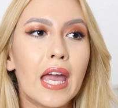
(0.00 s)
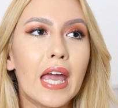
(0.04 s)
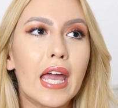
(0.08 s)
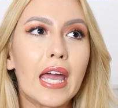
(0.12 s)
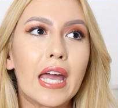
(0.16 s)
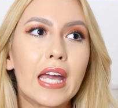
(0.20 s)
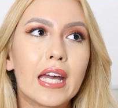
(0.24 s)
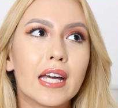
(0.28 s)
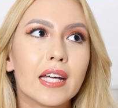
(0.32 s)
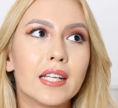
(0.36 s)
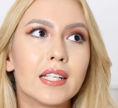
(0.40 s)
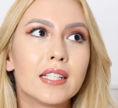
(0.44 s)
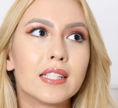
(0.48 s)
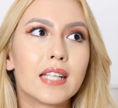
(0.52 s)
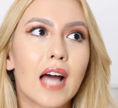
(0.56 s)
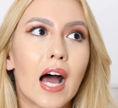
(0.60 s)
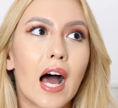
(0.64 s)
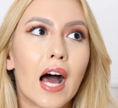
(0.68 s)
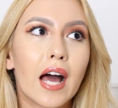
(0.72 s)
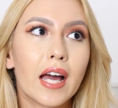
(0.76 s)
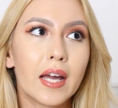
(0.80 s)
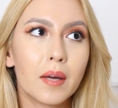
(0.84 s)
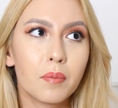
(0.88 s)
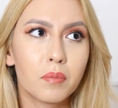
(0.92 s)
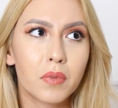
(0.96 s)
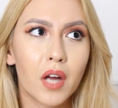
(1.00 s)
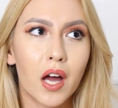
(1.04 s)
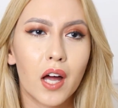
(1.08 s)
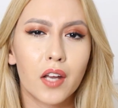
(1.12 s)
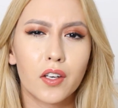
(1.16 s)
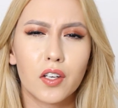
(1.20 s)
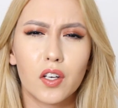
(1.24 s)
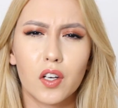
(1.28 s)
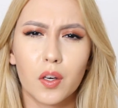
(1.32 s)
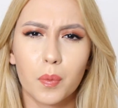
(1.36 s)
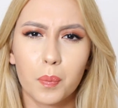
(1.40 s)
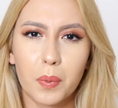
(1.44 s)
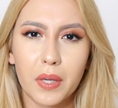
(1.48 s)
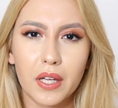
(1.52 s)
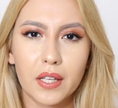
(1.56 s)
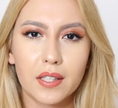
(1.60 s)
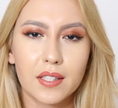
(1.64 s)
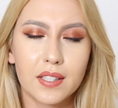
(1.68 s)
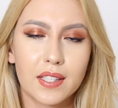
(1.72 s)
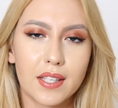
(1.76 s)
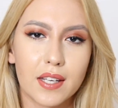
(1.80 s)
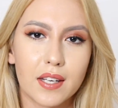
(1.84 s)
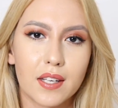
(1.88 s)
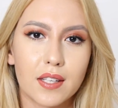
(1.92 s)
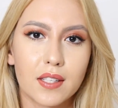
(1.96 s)
and I'm not
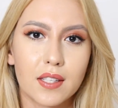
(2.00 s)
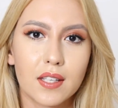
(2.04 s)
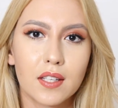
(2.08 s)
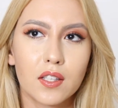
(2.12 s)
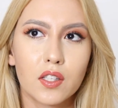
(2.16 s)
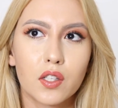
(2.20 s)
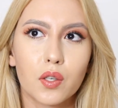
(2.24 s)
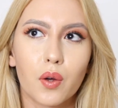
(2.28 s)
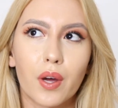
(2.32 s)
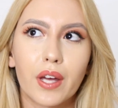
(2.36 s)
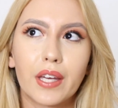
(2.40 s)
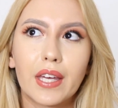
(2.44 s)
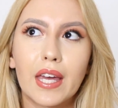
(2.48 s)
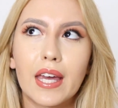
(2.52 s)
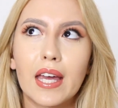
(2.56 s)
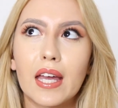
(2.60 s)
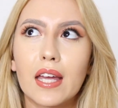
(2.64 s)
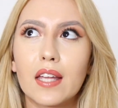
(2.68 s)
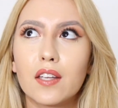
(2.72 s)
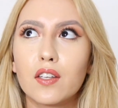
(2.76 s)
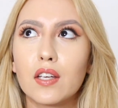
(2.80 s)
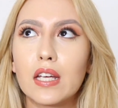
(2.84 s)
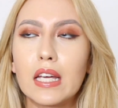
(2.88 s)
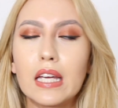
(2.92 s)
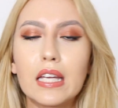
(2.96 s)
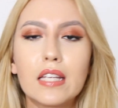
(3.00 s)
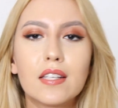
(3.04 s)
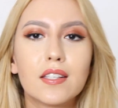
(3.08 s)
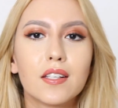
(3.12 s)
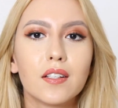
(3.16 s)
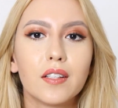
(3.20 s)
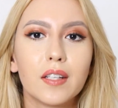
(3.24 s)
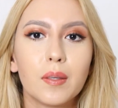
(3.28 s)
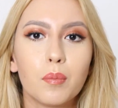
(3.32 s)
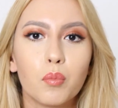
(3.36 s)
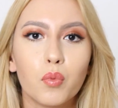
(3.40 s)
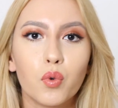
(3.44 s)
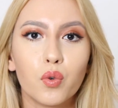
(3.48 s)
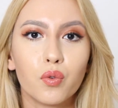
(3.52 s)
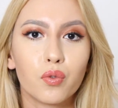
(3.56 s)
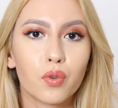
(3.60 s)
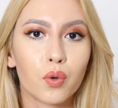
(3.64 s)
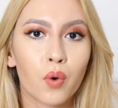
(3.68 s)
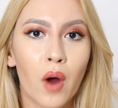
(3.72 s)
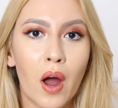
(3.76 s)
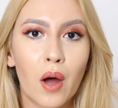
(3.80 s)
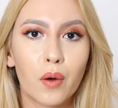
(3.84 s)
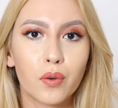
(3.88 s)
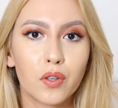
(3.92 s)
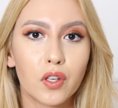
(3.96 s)
European citizen so I can't easily move
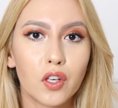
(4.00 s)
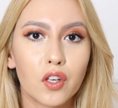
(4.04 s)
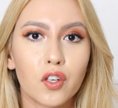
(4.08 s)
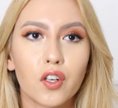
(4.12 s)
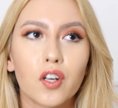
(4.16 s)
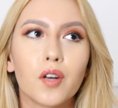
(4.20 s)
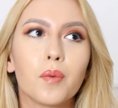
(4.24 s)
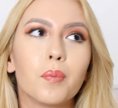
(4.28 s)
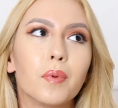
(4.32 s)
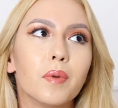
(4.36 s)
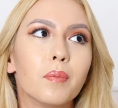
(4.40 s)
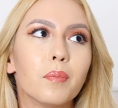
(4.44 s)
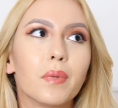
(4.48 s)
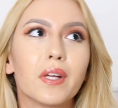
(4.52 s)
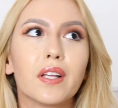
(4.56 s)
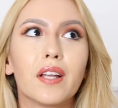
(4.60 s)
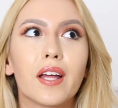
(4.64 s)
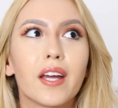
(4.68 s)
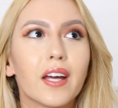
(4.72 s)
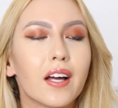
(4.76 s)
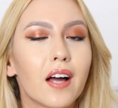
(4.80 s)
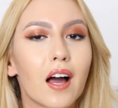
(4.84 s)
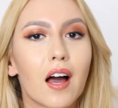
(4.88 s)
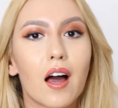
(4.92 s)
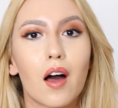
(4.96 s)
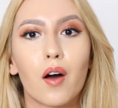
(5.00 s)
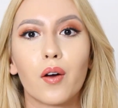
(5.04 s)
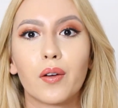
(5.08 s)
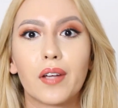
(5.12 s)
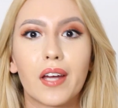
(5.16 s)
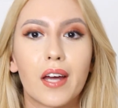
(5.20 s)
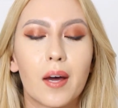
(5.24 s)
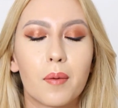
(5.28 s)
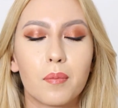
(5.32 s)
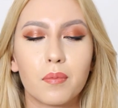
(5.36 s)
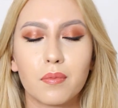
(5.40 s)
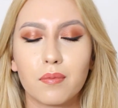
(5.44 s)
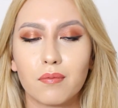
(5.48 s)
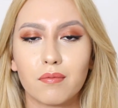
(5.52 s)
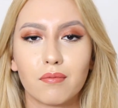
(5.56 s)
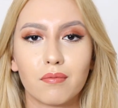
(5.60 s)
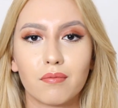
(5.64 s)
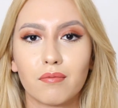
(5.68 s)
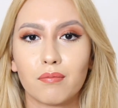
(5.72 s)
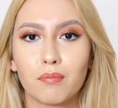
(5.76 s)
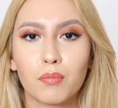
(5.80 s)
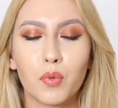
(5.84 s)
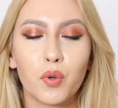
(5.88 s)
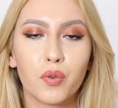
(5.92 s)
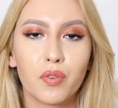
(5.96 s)
around Europe and be like okay I'm
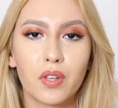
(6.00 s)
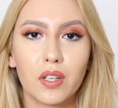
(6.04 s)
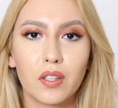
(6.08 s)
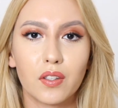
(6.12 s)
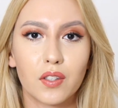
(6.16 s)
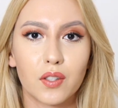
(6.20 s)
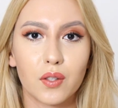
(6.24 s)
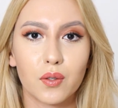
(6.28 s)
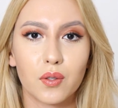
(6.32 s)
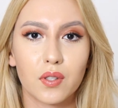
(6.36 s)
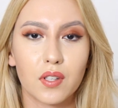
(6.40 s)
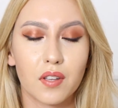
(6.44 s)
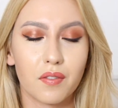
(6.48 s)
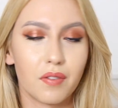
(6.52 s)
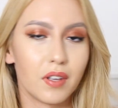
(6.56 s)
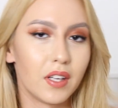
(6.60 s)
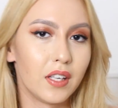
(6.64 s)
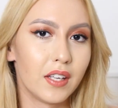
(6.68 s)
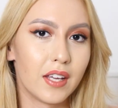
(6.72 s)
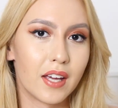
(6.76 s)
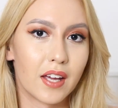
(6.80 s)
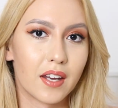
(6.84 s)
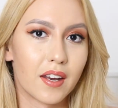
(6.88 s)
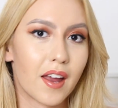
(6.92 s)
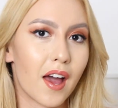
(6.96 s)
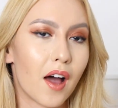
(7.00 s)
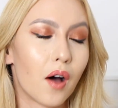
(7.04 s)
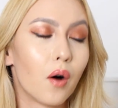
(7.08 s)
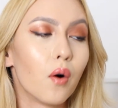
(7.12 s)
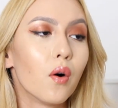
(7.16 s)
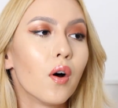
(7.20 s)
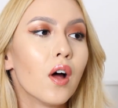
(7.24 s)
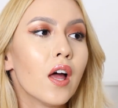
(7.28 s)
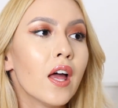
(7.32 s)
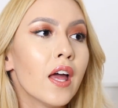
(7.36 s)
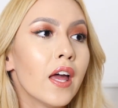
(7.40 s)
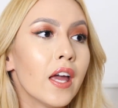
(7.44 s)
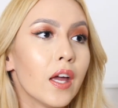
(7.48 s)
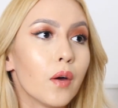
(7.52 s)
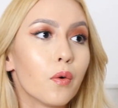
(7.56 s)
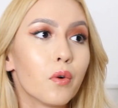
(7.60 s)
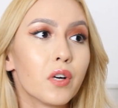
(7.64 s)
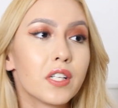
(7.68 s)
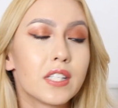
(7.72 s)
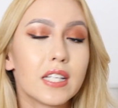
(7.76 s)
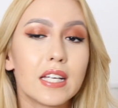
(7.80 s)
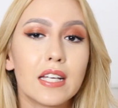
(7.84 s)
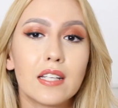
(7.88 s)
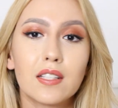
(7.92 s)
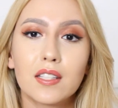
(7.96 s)
moving to Slovenia now it
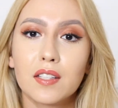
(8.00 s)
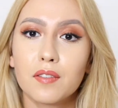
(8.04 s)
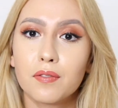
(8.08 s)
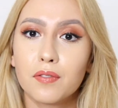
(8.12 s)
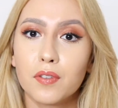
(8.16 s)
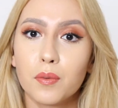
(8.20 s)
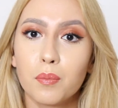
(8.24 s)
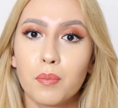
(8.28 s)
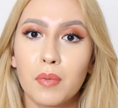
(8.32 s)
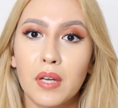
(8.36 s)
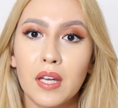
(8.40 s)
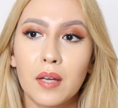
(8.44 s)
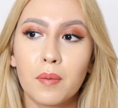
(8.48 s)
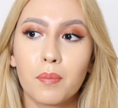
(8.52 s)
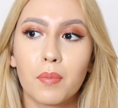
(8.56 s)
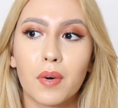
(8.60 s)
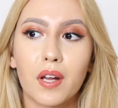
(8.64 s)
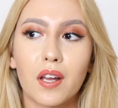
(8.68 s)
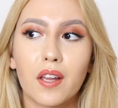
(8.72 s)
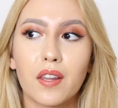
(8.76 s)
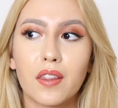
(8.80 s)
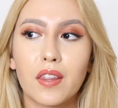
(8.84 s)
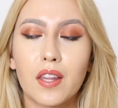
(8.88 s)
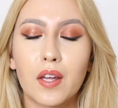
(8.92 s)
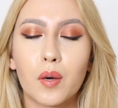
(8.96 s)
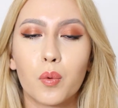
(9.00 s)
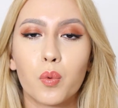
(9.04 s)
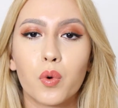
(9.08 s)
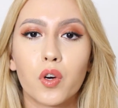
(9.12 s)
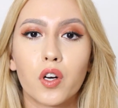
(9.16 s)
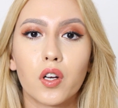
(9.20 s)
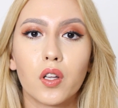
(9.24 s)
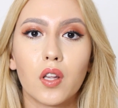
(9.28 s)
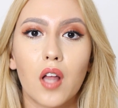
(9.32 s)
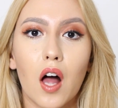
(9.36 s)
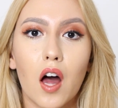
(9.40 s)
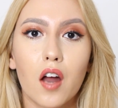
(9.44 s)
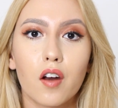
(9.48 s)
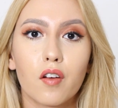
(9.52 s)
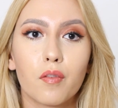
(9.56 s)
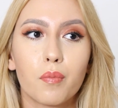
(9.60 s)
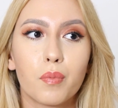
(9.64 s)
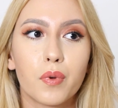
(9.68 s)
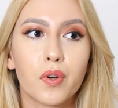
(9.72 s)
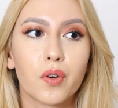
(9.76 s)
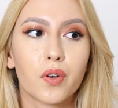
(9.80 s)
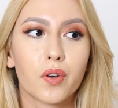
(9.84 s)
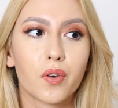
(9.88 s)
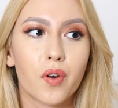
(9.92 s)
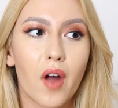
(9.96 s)
was easy for me but there were a lot of
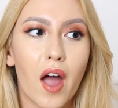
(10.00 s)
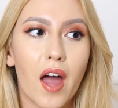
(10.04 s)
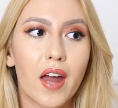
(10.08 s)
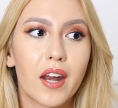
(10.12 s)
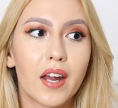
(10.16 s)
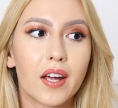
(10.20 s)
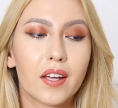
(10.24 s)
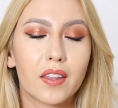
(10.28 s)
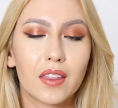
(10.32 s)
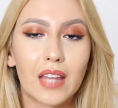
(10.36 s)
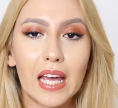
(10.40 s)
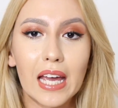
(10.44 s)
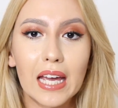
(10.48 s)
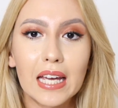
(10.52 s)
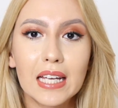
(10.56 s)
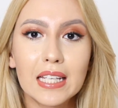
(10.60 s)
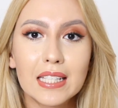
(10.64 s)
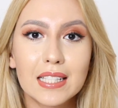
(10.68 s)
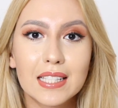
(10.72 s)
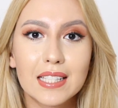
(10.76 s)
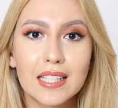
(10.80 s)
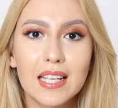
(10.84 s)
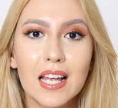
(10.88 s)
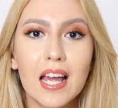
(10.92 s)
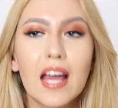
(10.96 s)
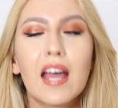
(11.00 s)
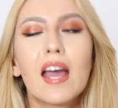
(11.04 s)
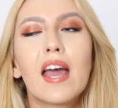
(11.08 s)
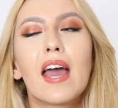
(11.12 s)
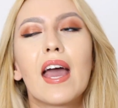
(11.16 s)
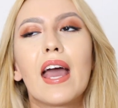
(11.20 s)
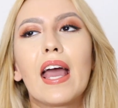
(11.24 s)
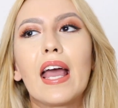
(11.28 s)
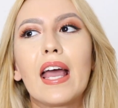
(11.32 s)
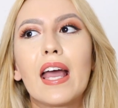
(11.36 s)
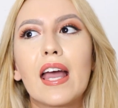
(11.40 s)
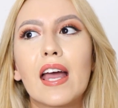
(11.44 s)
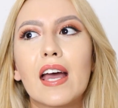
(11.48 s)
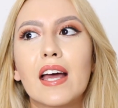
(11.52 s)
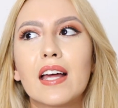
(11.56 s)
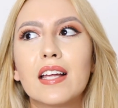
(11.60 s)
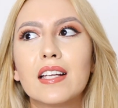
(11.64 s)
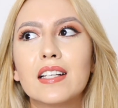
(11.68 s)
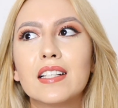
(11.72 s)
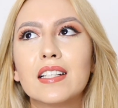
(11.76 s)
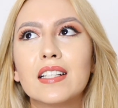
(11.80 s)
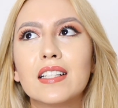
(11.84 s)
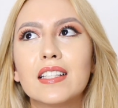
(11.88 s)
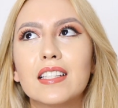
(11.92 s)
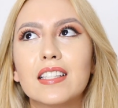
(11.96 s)
bureaucratic things
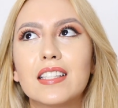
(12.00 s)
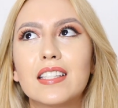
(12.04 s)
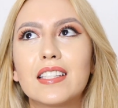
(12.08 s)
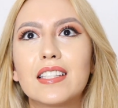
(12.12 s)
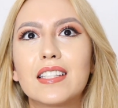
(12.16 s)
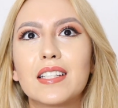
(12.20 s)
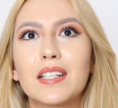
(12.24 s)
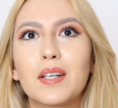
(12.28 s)
and